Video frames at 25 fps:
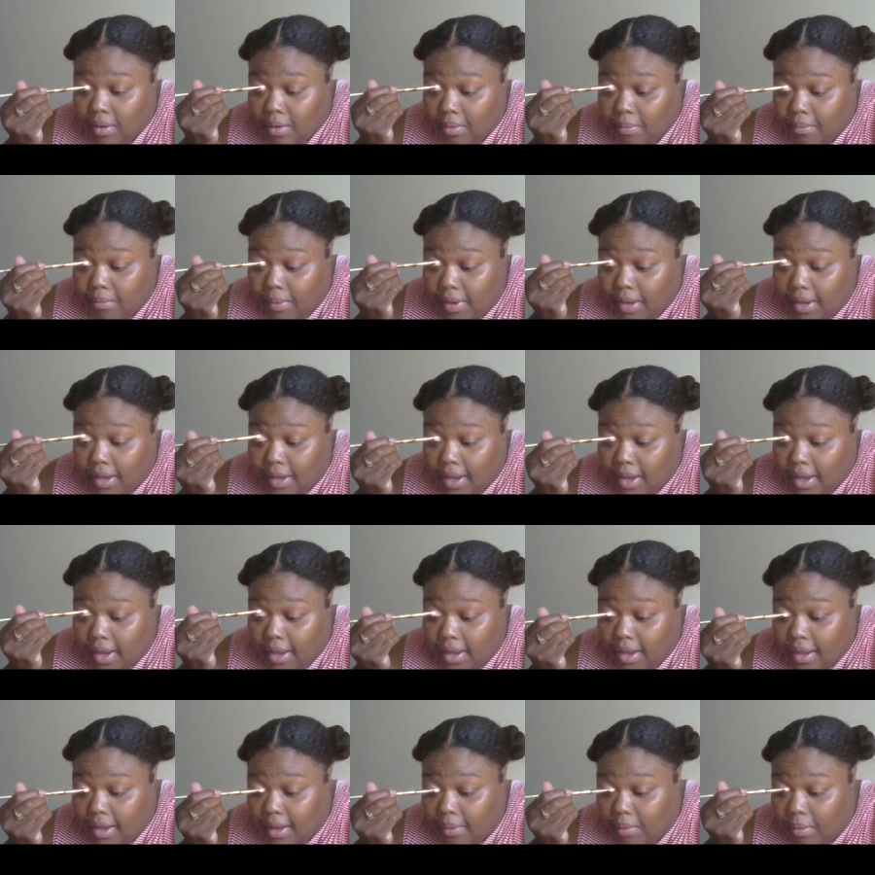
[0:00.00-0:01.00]
But yeah,
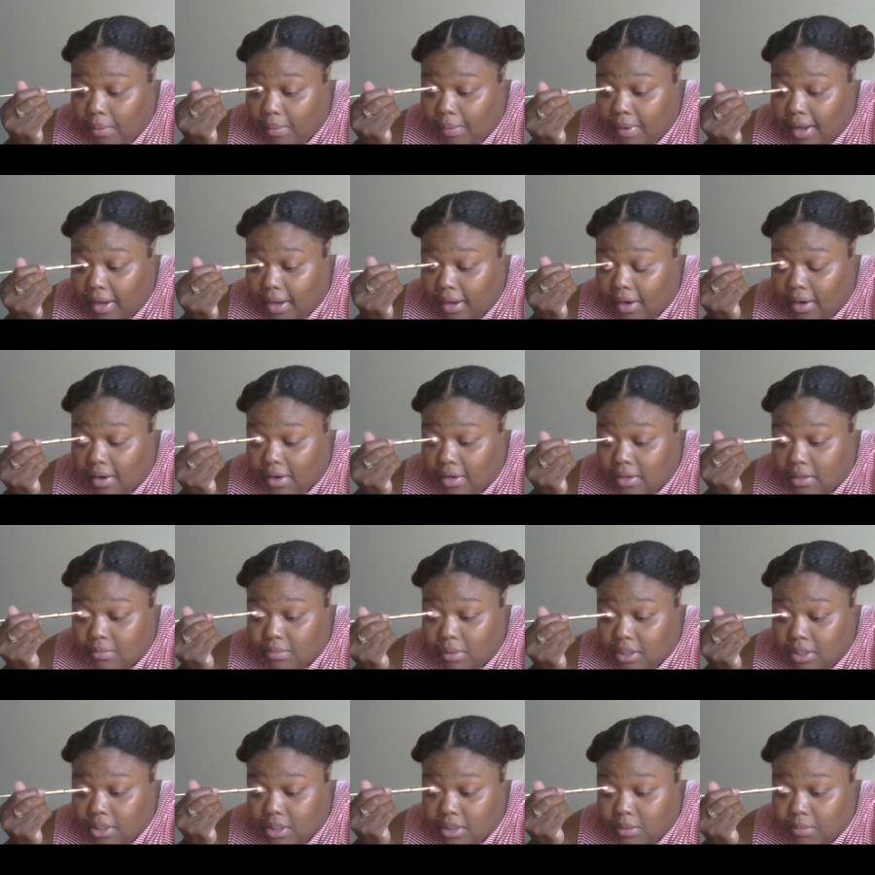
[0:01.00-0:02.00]
I'm going to pack it on as
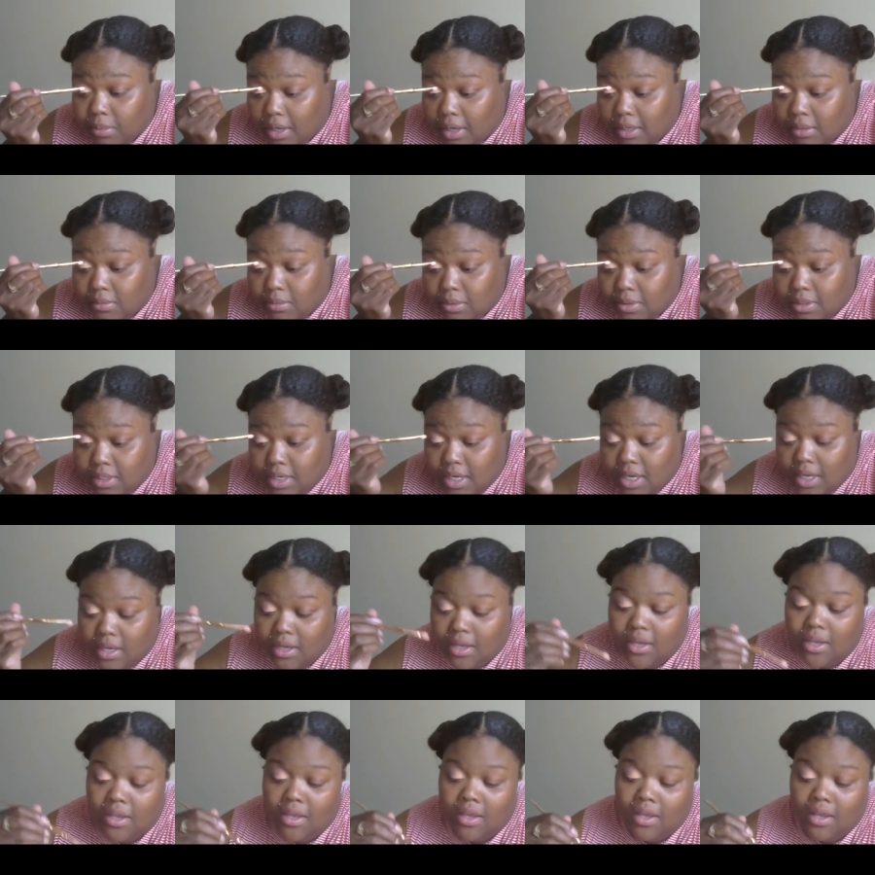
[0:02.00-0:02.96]
much as possible, see